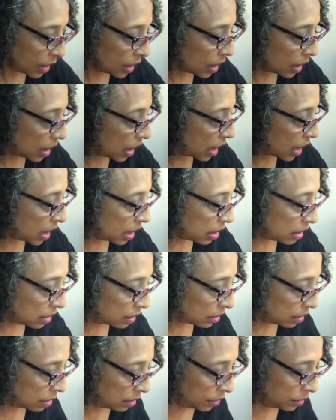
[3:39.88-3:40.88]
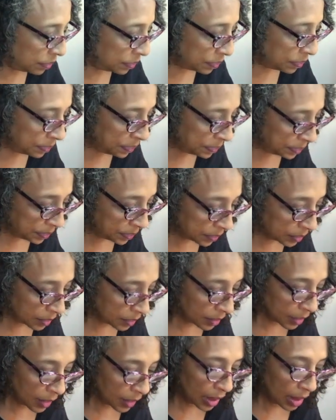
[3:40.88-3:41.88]
And and
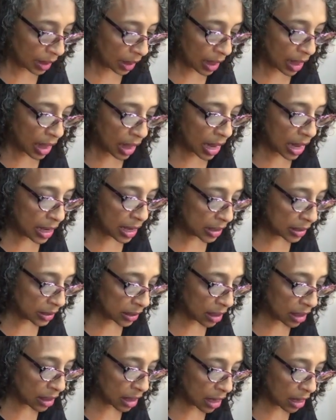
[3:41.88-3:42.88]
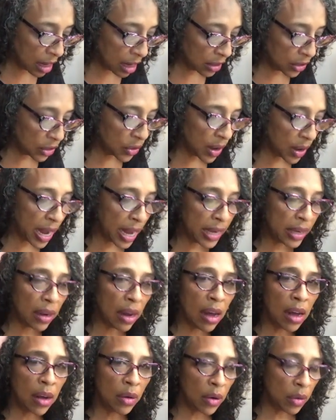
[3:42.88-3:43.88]
it's dried.
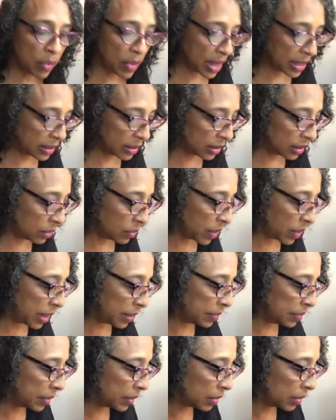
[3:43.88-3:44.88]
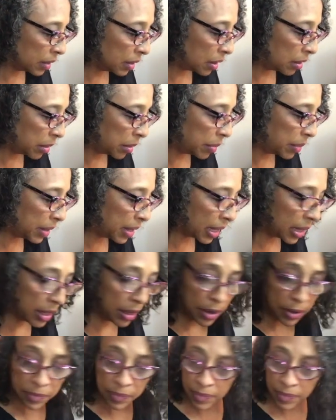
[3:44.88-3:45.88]
Oh, that's still wet. Here, let me put that there.